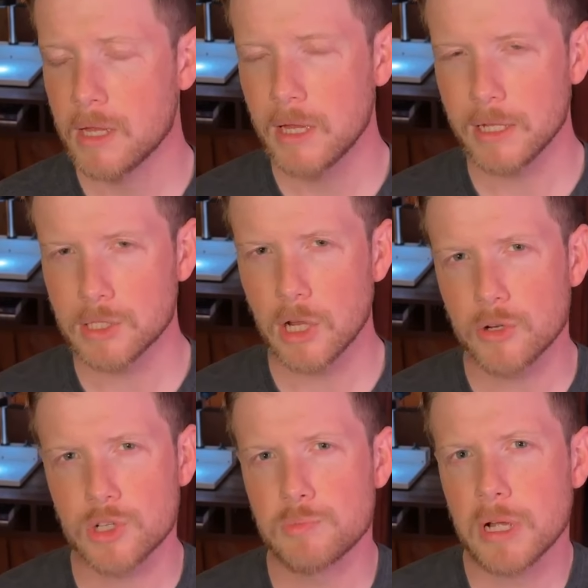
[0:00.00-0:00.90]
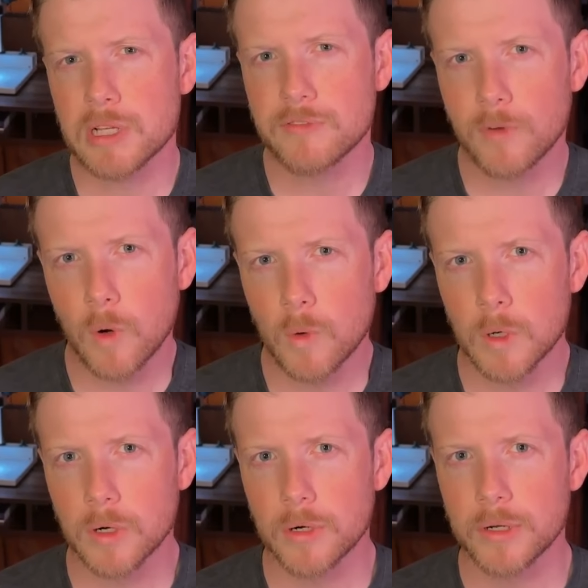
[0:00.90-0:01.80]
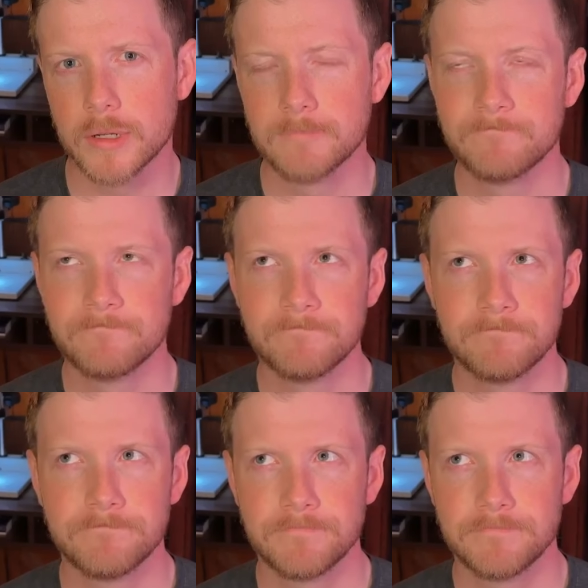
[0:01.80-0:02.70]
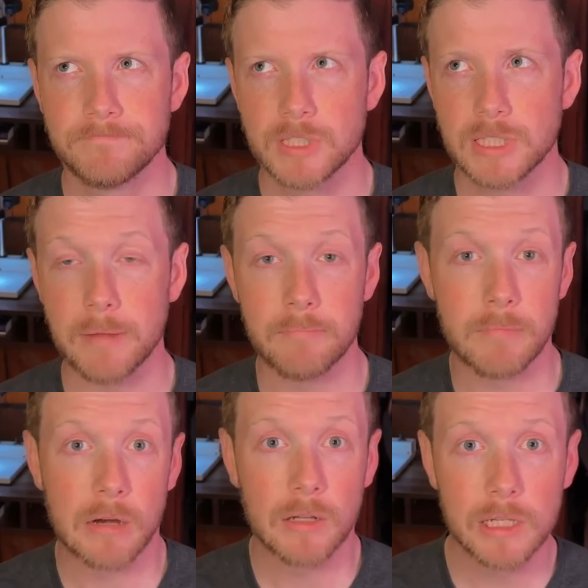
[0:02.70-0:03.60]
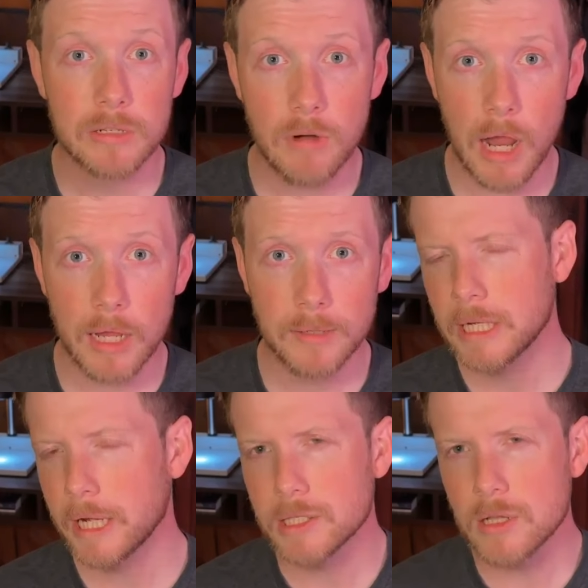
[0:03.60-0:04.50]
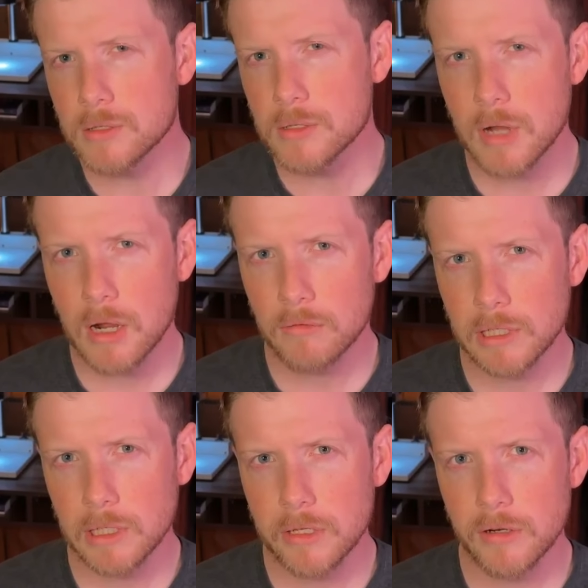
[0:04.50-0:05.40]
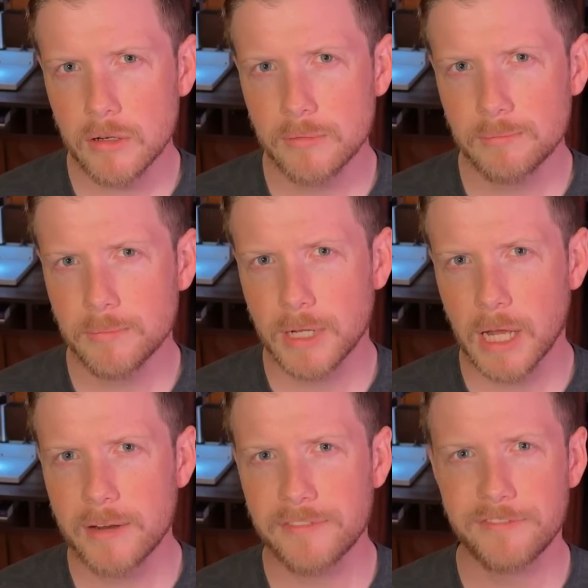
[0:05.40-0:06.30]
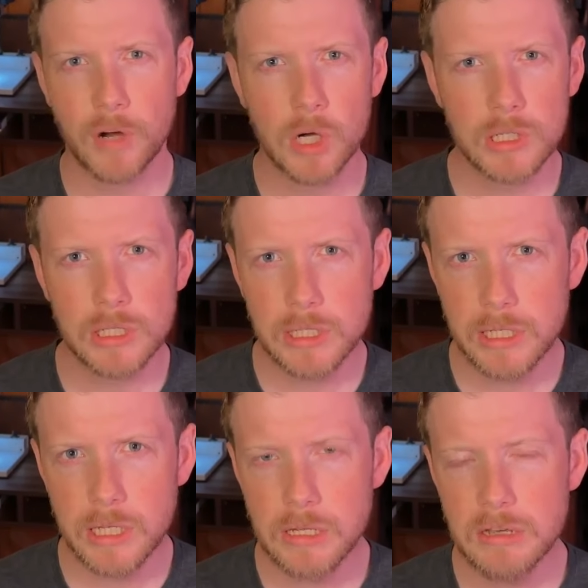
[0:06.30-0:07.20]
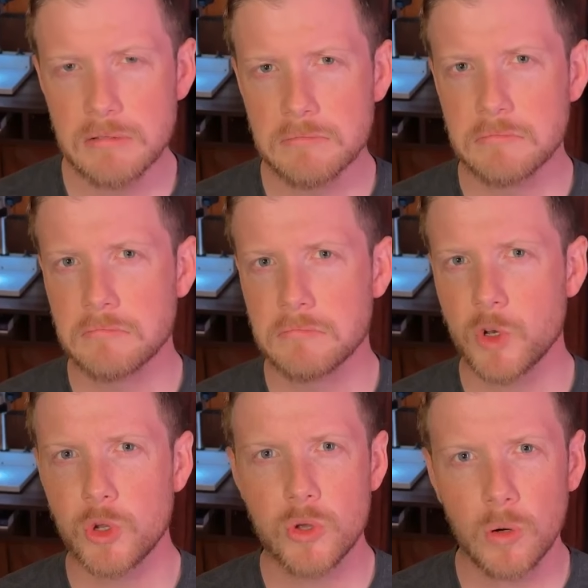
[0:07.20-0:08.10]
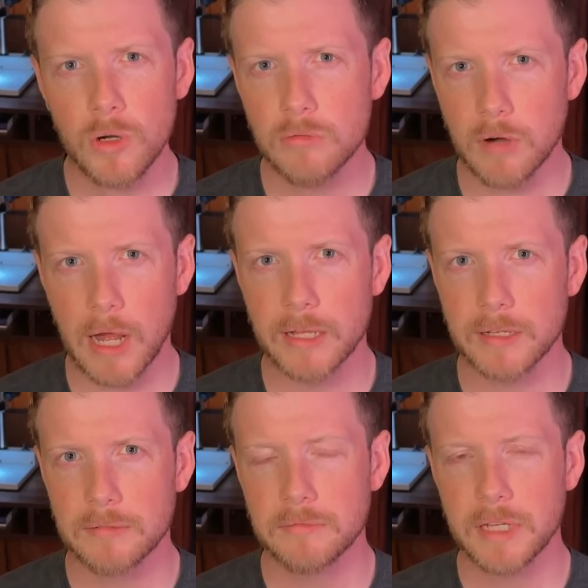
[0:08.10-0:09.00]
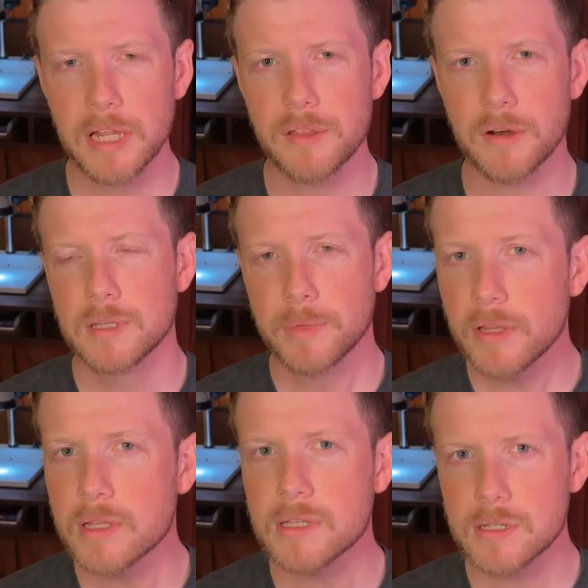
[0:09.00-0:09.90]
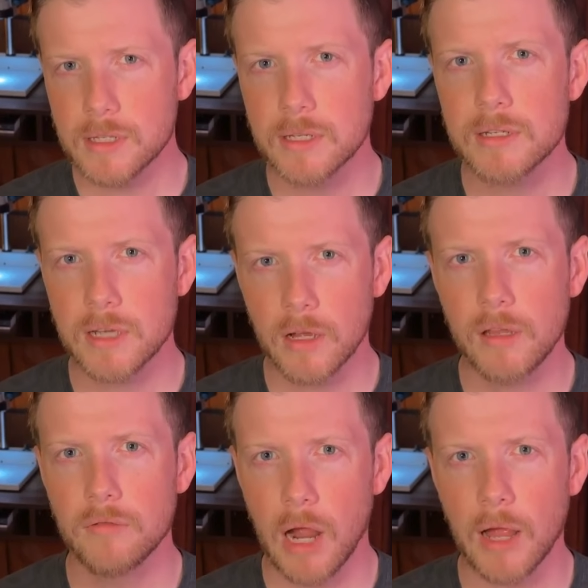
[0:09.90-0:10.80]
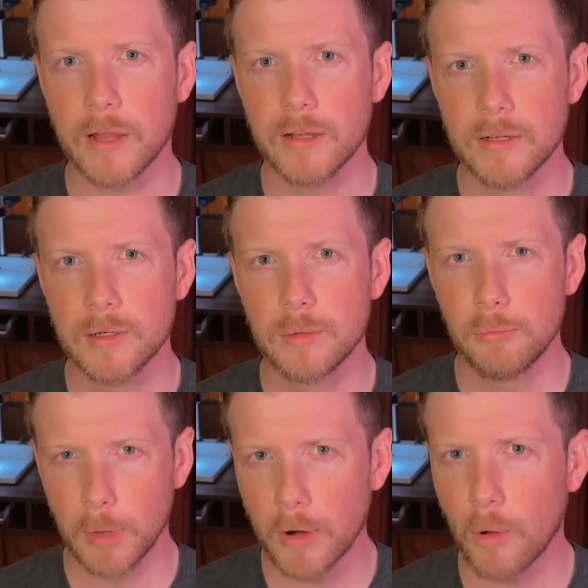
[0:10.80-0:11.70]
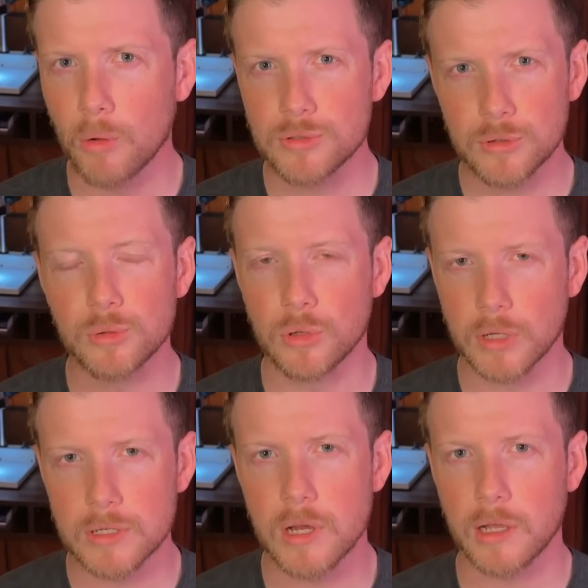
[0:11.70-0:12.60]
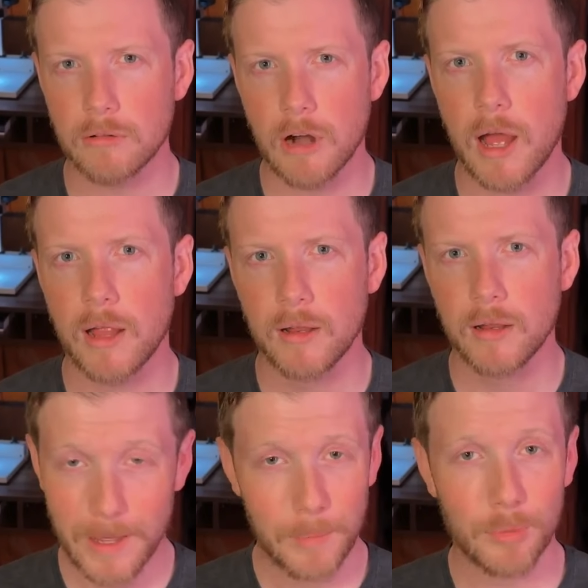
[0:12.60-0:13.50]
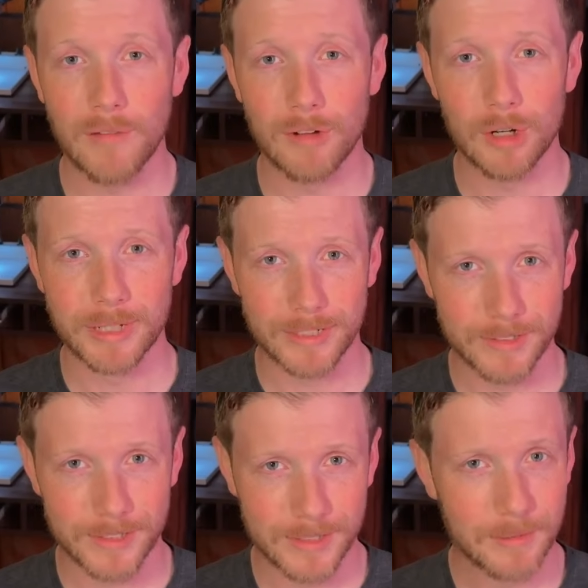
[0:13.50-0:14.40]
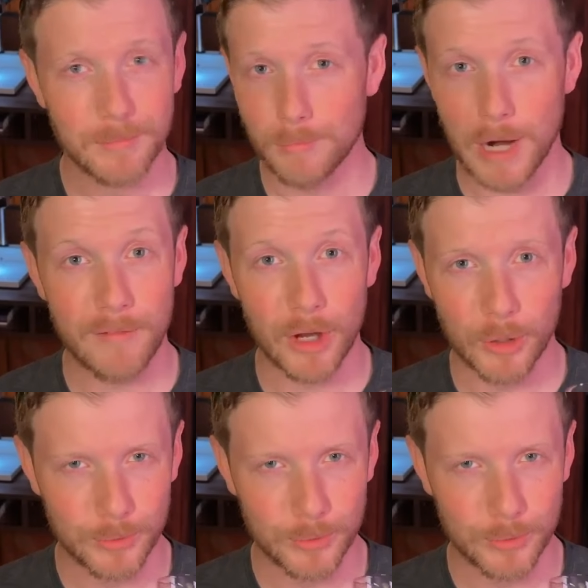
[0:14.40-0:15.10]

It's not your spice forward, say, Maryland rye. And it's also not really your kind of funky New York rye either. To me, this is Kentucky rye, but old school Kentucky rye. Bravo, Michters. Bravo.